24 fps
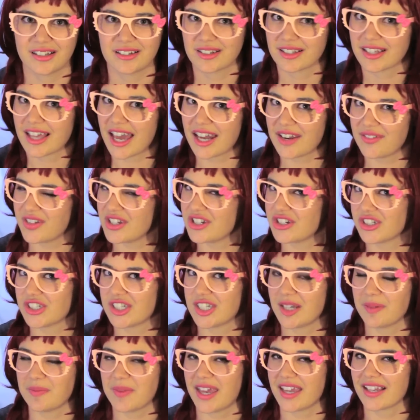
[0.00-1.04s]
Kind of
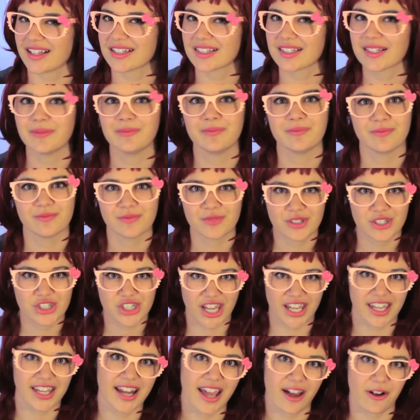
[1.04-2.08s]
interesting mix.
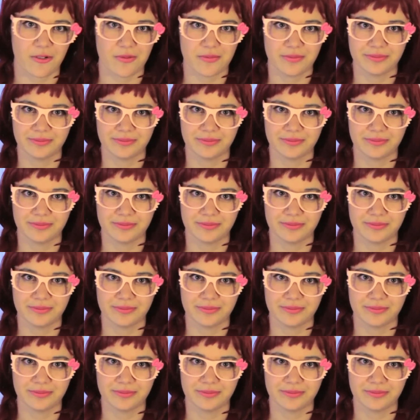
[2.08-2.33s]
Check it out.